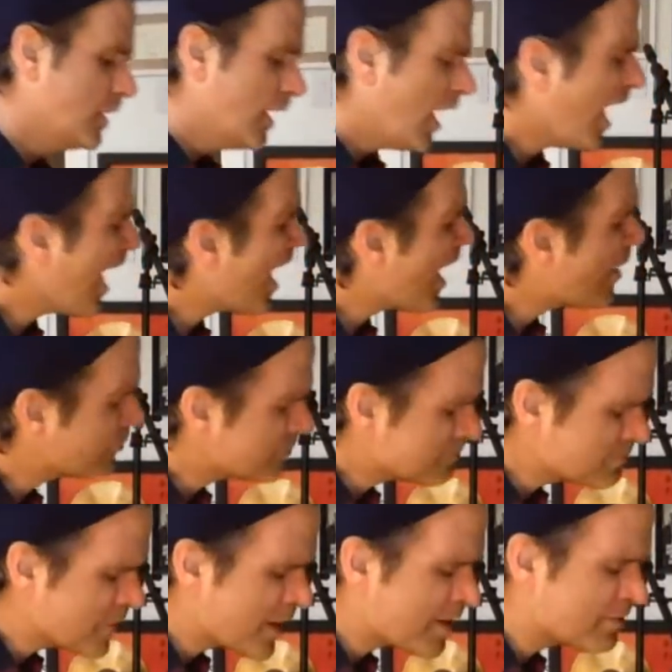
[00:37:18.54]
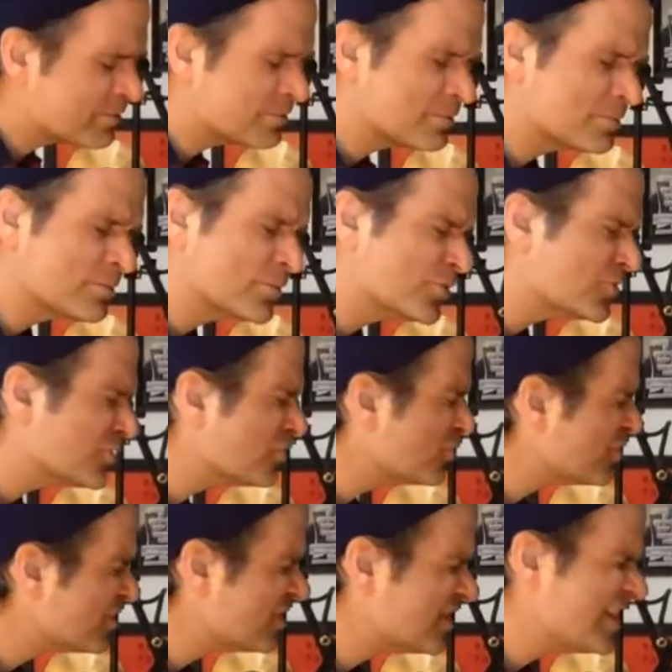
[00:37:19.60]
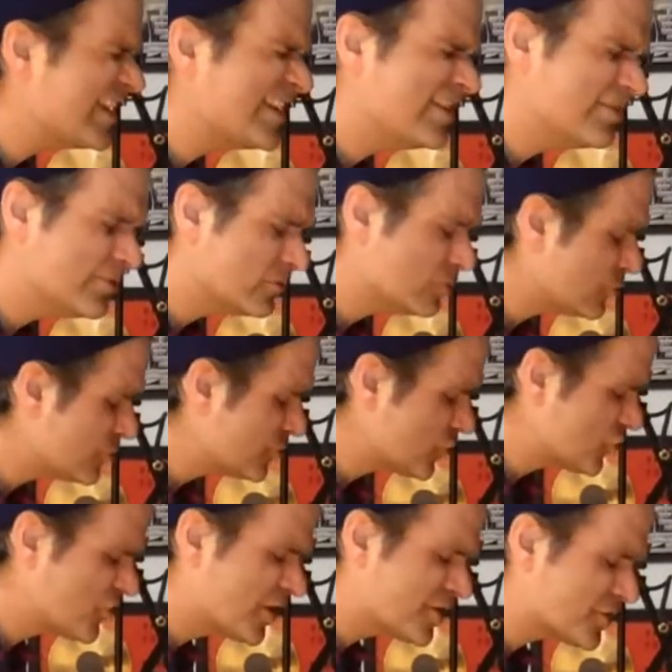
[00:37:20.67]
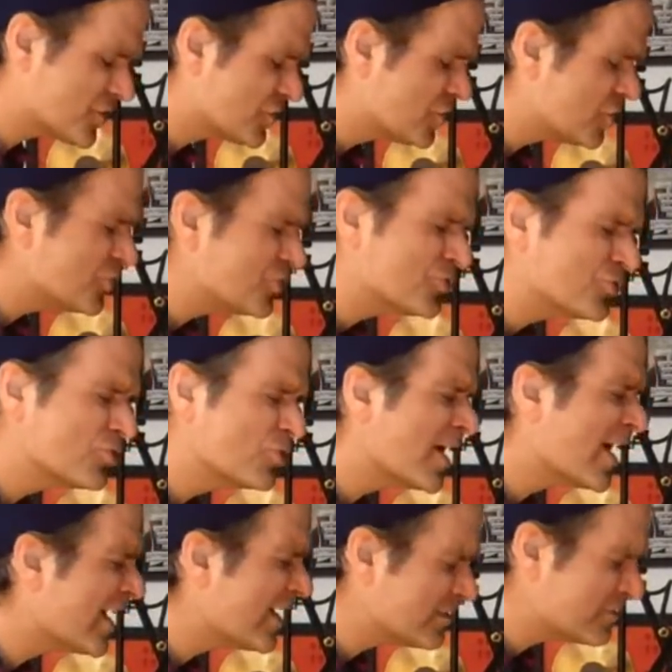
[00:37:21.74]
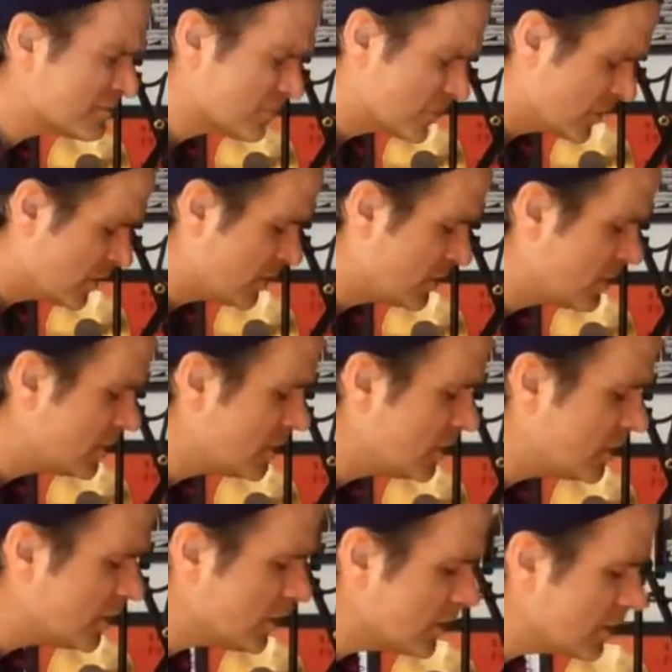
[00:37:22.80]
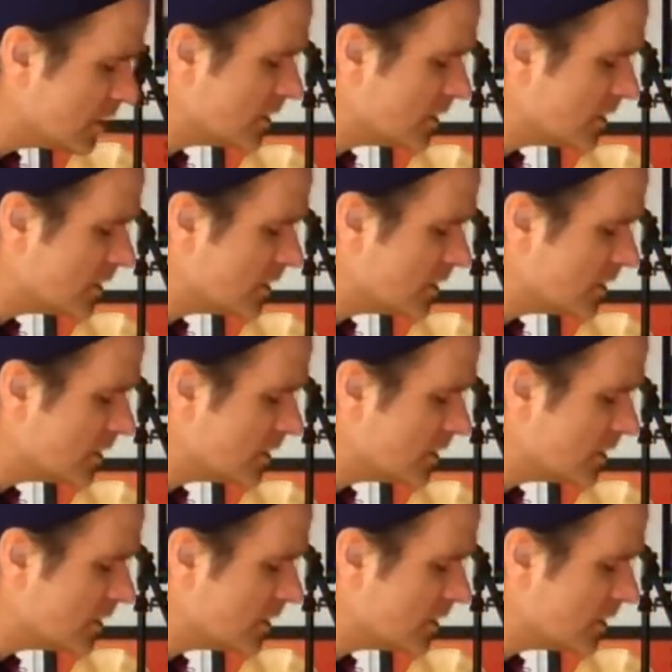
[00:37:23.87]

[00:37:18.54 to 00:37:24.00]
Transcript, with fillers: I remember when it was just you and me.